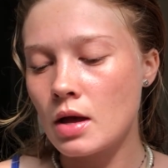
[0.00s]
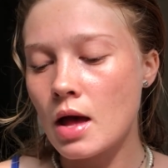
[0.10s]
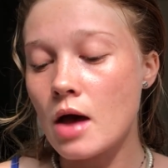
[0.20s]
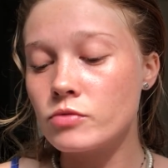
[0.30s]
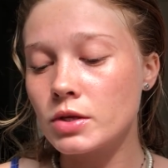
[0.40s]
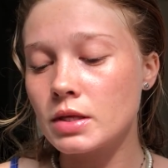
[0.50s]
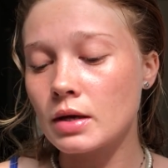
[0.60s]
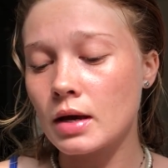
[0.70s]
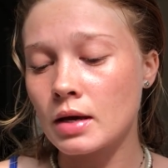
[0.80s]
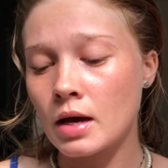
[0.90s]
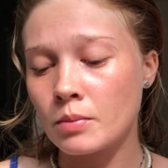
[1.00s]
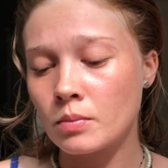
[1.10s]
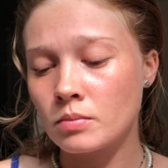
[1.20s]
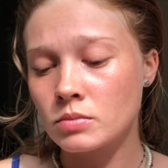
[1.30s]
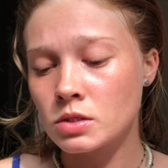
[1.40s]
Everything I am,
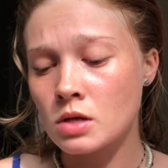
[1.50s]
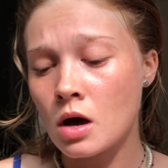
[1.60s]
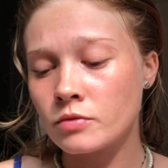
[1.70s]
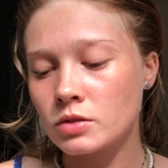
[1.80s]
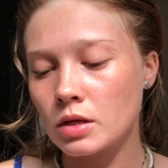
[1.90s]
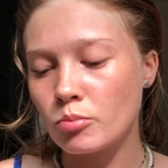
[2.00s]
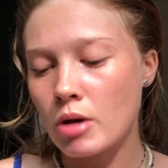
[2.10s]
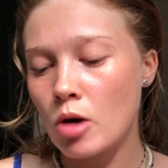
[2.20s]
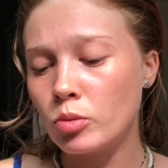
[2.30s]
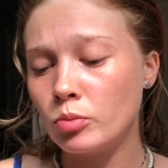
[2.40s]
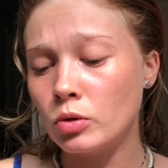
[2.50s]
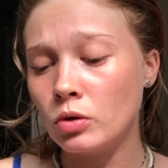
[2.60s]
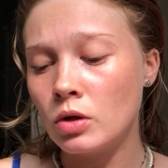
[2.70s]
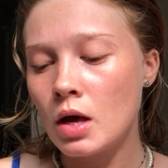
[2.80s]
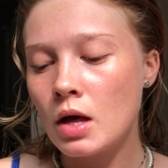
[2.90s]
soft and
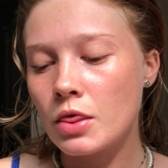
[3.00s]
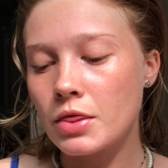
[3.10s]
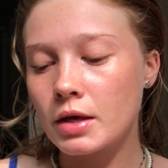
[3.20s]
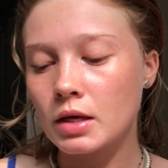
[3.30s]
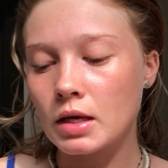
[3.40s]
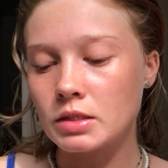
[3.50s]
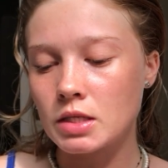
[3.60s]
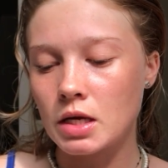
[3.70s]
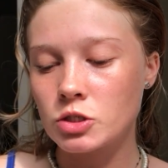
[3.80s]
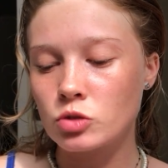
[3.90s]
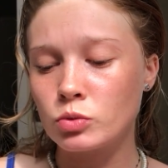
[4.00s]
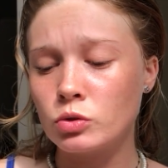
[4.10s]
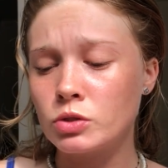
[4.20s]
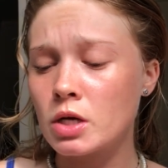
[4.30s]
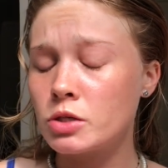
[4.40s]
palpable, thick and tangible,
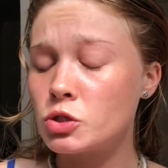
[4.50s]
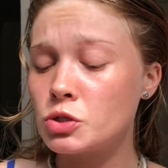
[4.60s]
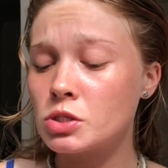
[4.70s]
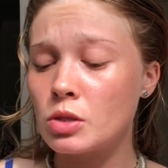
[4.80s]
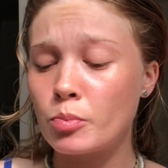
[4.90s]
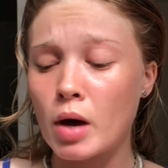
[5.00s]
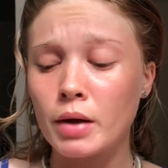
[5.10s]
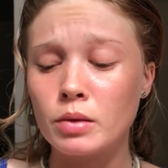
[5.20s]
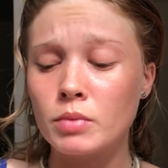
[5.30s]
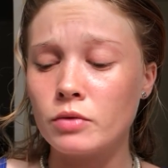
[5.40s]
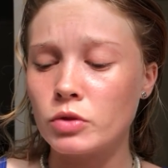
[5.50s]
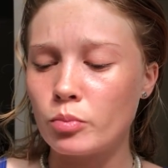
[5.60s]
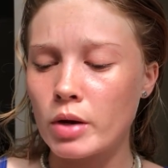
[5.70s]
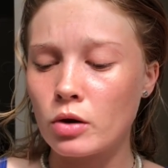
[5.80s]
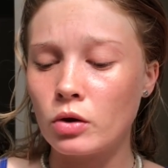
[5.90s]
touches the bottom of the
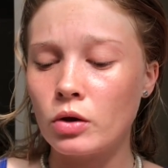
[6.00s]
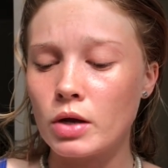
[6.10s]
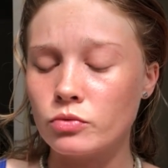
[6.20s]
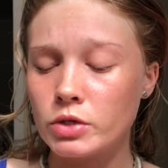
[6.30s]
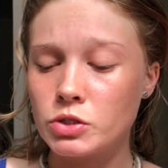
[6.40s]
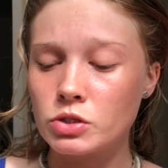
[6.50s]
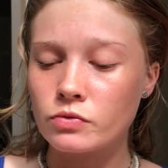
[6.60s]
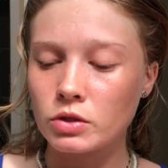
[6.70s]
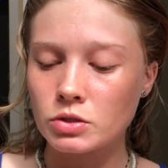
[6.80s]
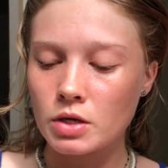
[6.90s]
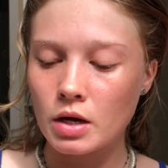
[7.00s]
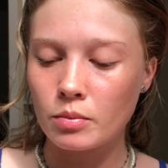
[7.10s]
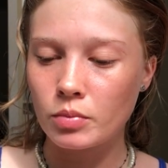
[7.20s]
barrel and reaches for the top.